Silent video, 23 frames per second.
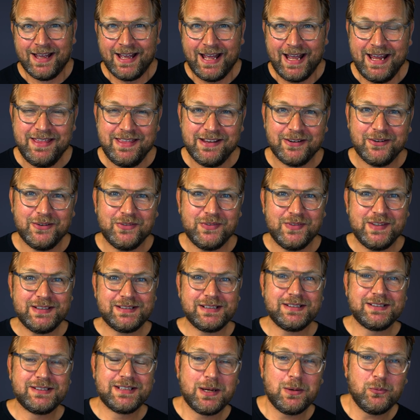Hey there, this
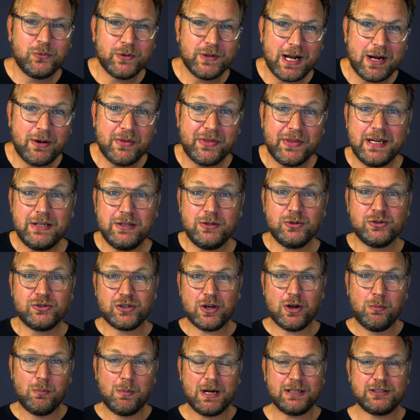is Tim Verdouw, and thank you
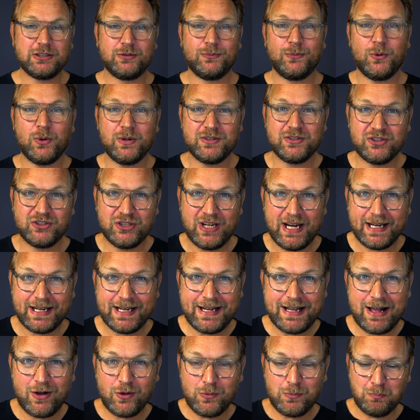so much for
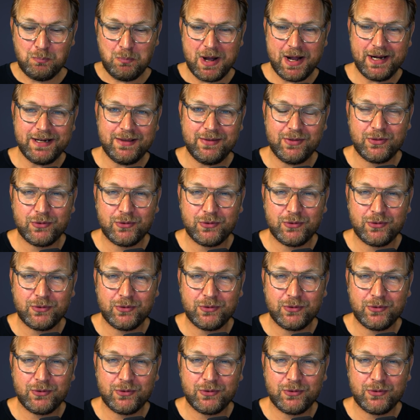checking out my